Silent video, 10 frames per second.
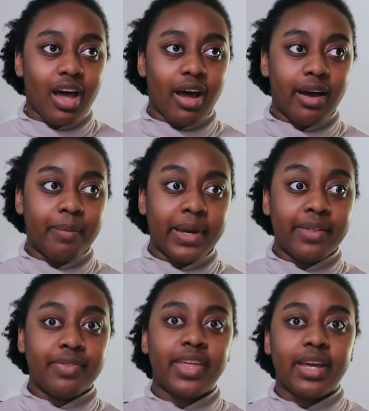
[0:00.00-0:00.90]
Um,
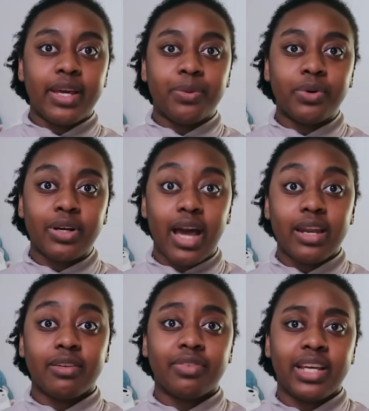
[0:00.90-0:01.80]
and they will
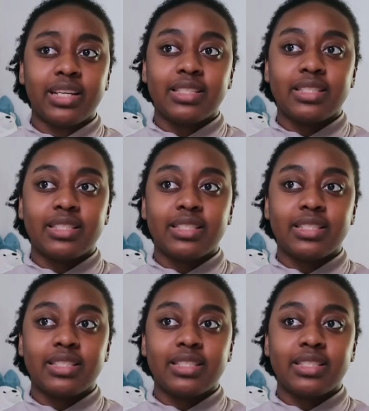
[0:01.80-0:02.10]
kind of like